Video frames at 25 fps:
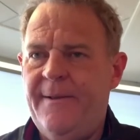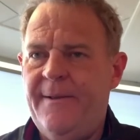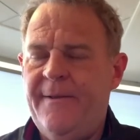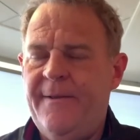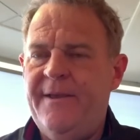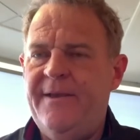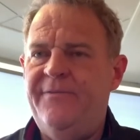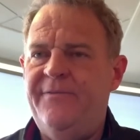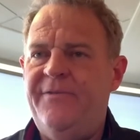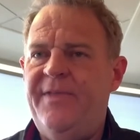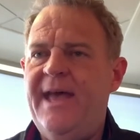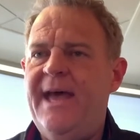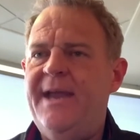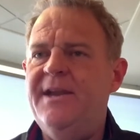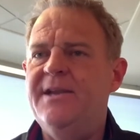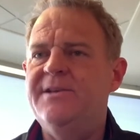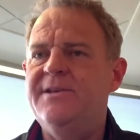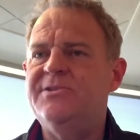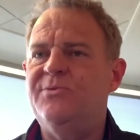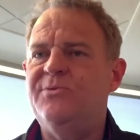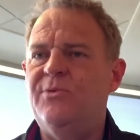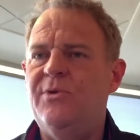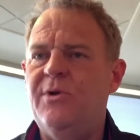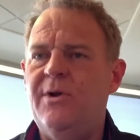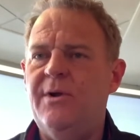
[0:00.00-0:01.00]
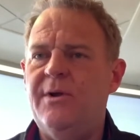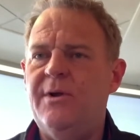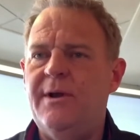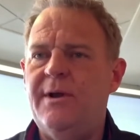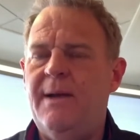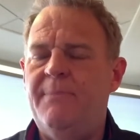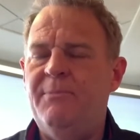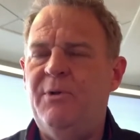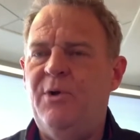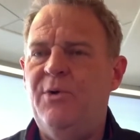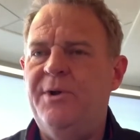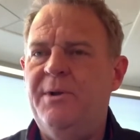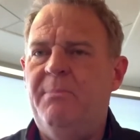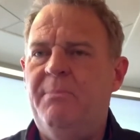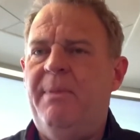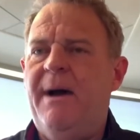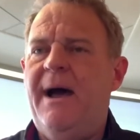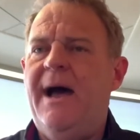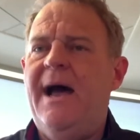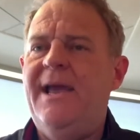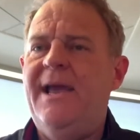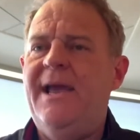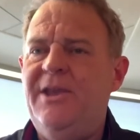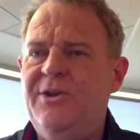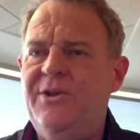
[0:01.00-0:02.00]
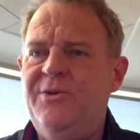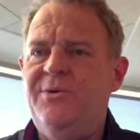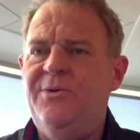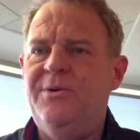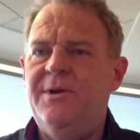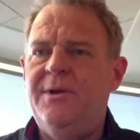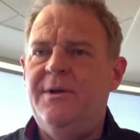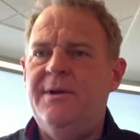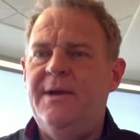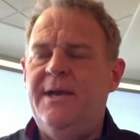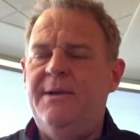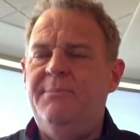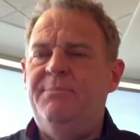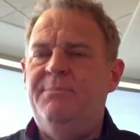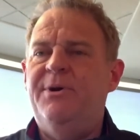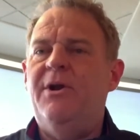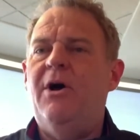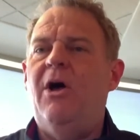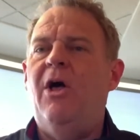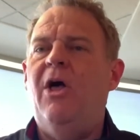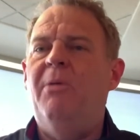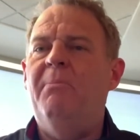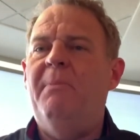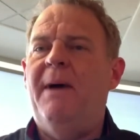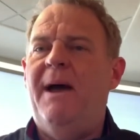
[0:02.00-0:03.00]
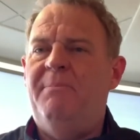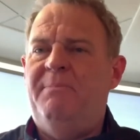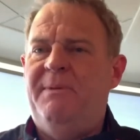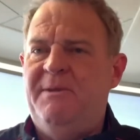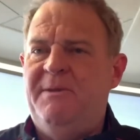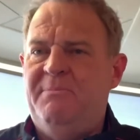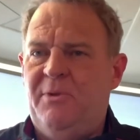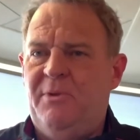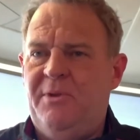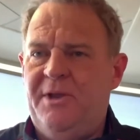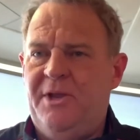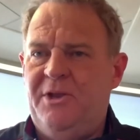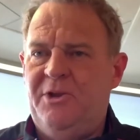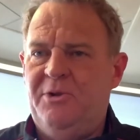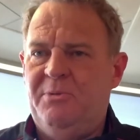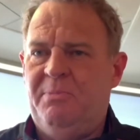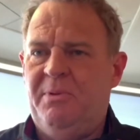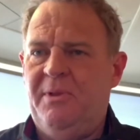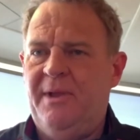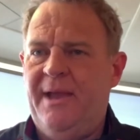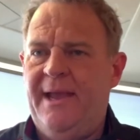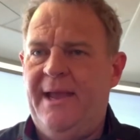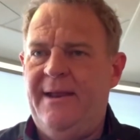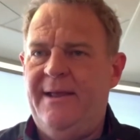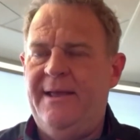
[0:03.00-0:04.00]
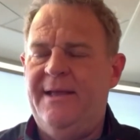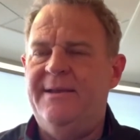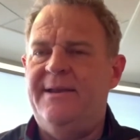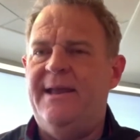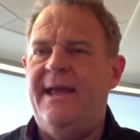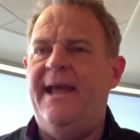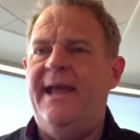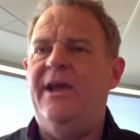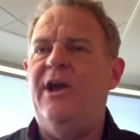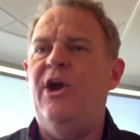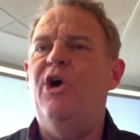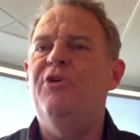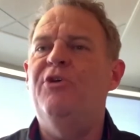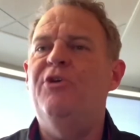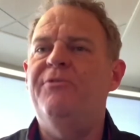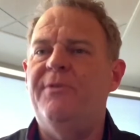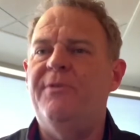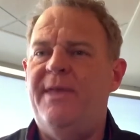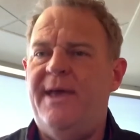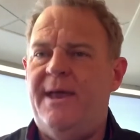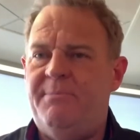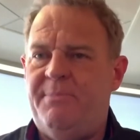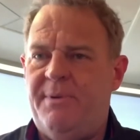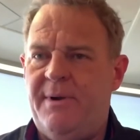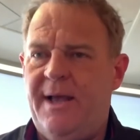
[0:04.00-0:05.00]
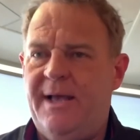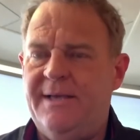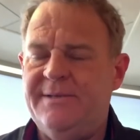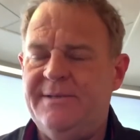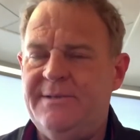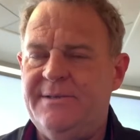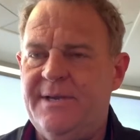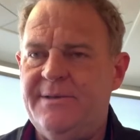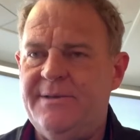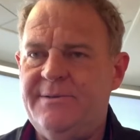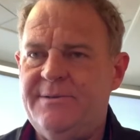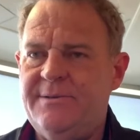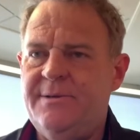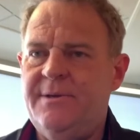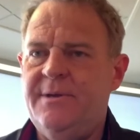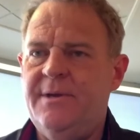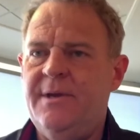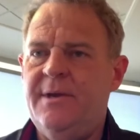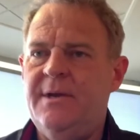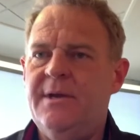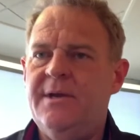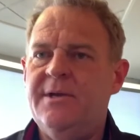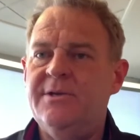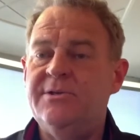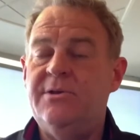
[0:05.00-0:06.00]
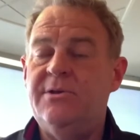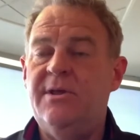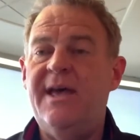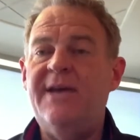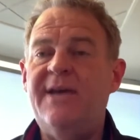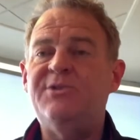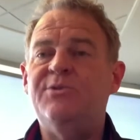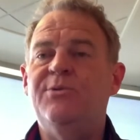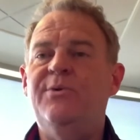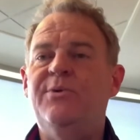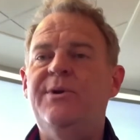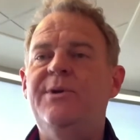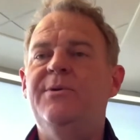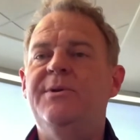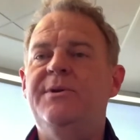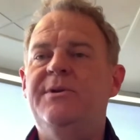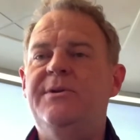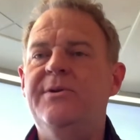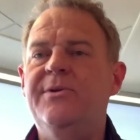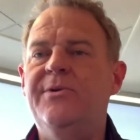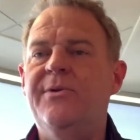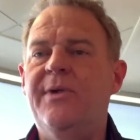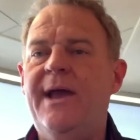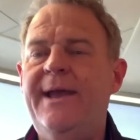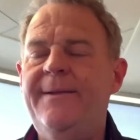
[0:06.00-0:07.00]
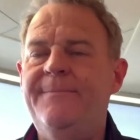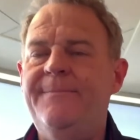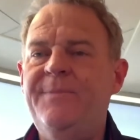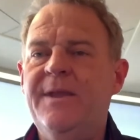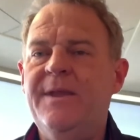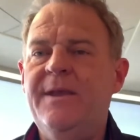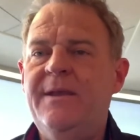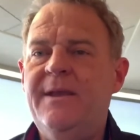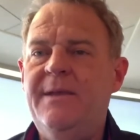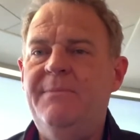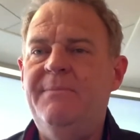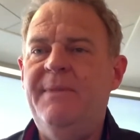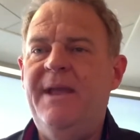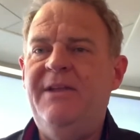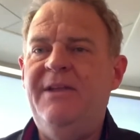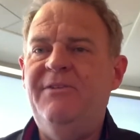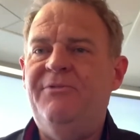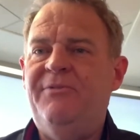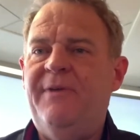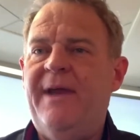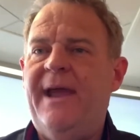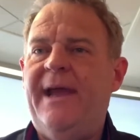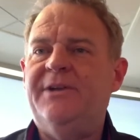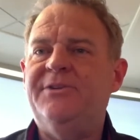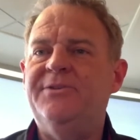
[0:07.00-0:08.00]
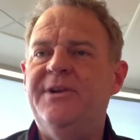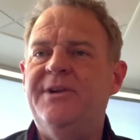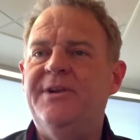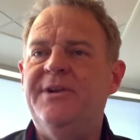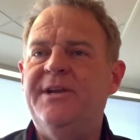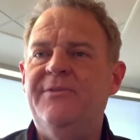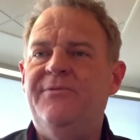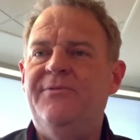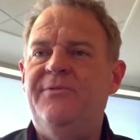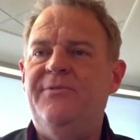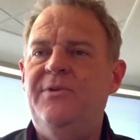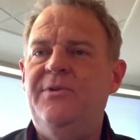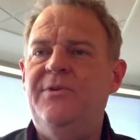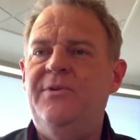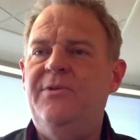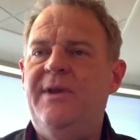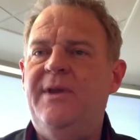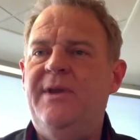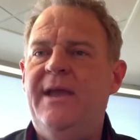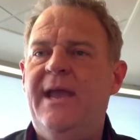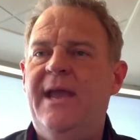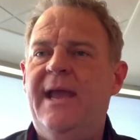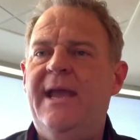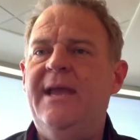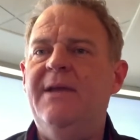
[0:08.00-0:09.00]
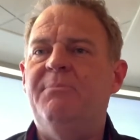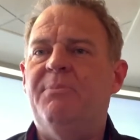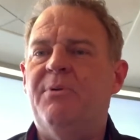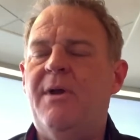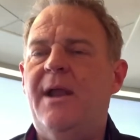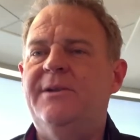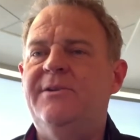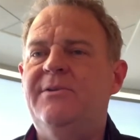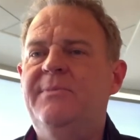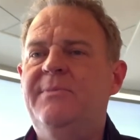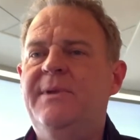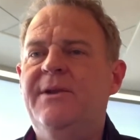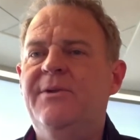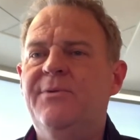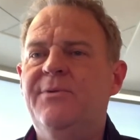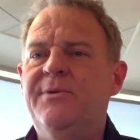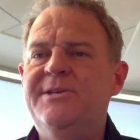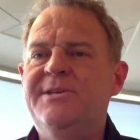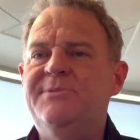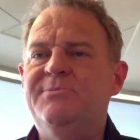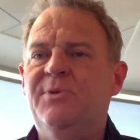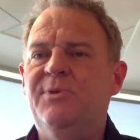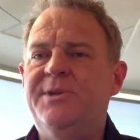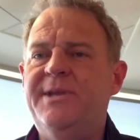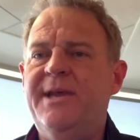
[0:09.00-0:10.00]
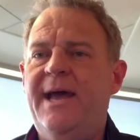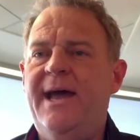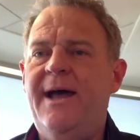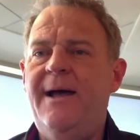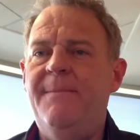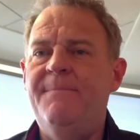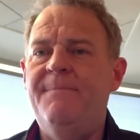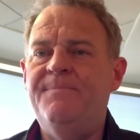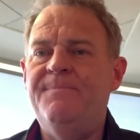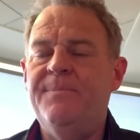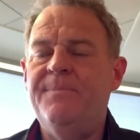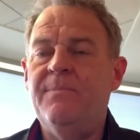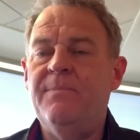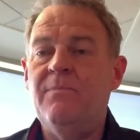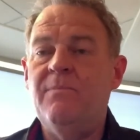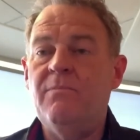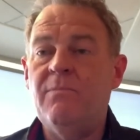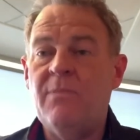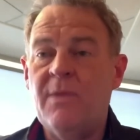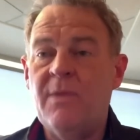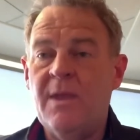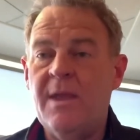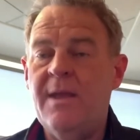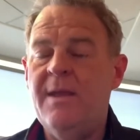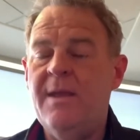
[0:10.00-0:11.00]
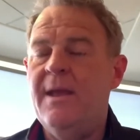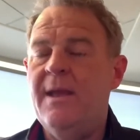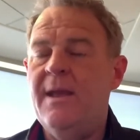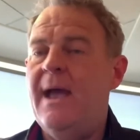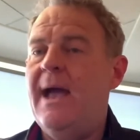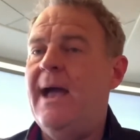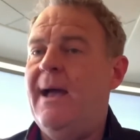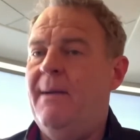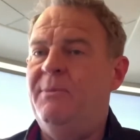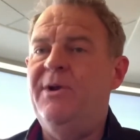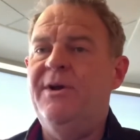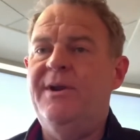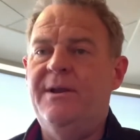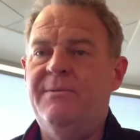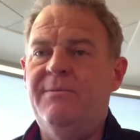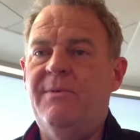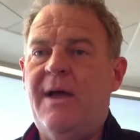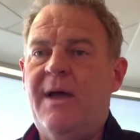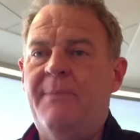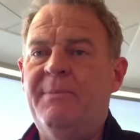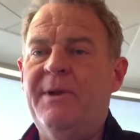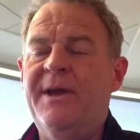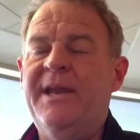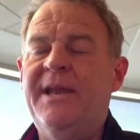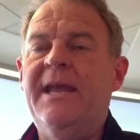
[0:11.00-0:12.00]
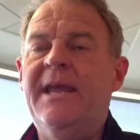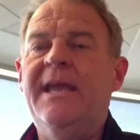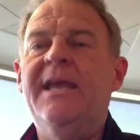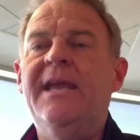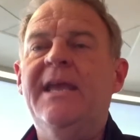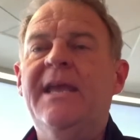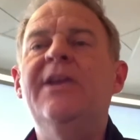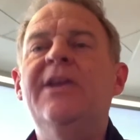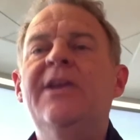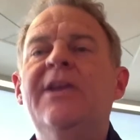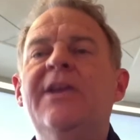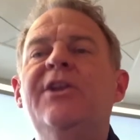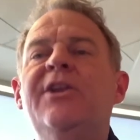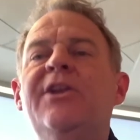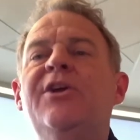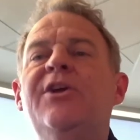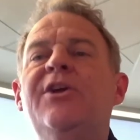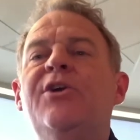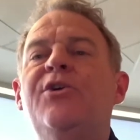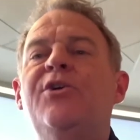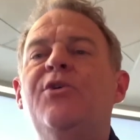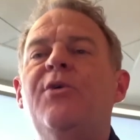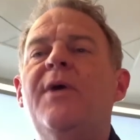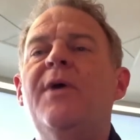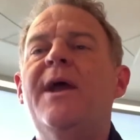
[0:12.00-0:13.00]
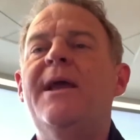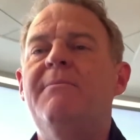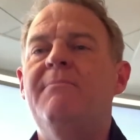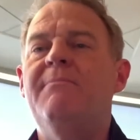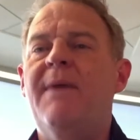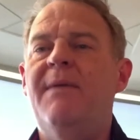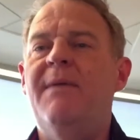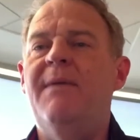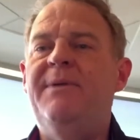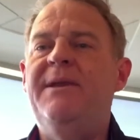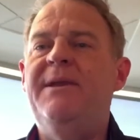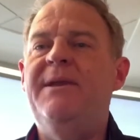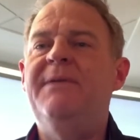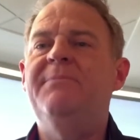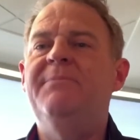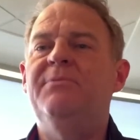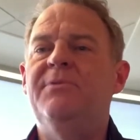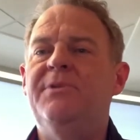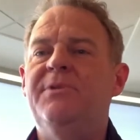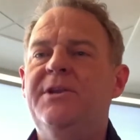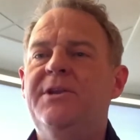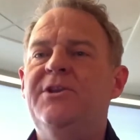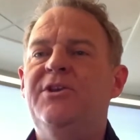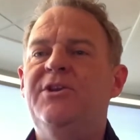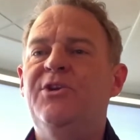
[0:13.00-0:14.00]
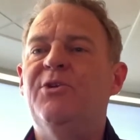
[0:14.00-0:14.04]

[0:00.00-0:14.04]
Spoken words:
If that doesn't work, I'm going to buy you and put all my people in your plant and take over that process. So that's what we would do, right? In manufacturing, if you can't get product to me in a reasonable time, I'm going to integrate my people into your process.